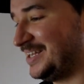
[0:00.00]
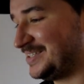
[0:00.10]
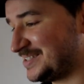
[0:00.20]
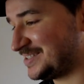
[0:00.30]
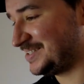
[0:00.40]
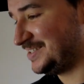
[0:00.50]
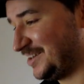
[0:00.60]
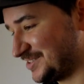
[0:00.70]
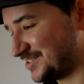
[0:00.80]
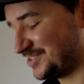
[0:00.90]
It's
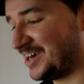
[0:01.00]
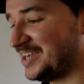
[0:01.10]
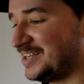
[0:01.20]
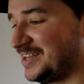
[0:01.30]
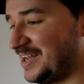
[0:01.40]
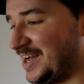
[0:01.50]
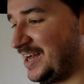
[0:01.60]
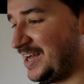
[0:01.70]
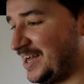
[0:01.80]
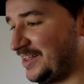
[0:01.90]
not straight,
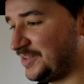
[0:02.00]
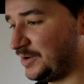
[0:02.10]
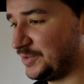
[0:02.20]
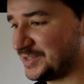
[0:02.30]
the